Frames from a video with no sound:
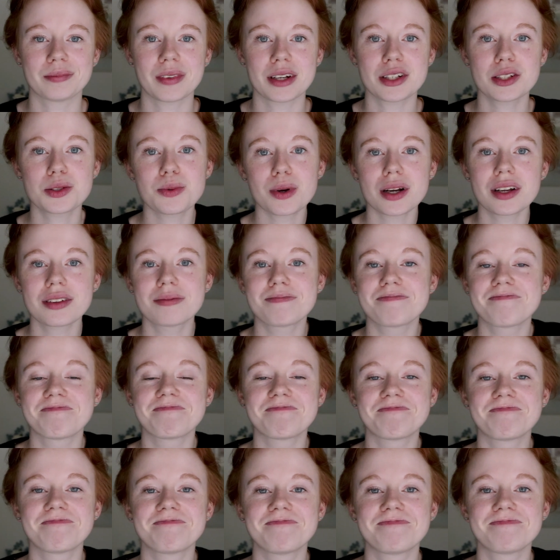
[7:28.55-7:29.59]
I just want
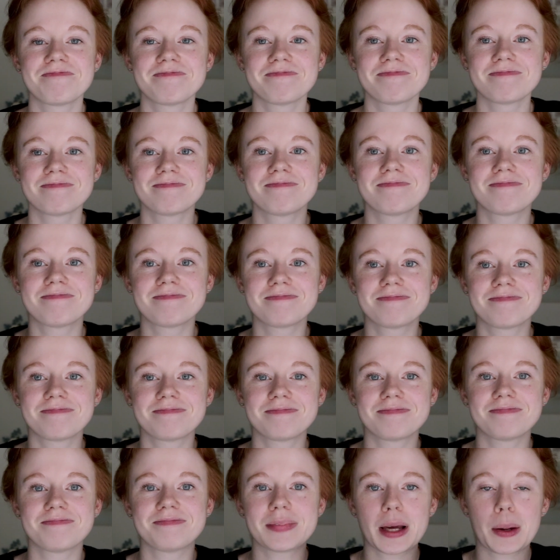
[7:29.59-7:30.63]

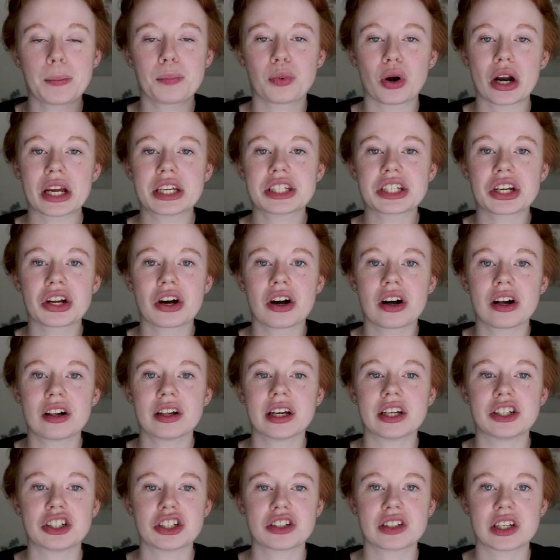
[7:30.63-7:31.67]
to embrace it all
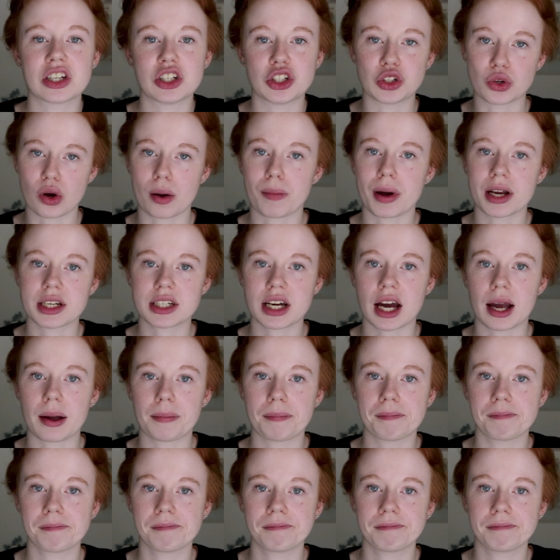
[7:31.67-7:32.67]
and just enjoy my time.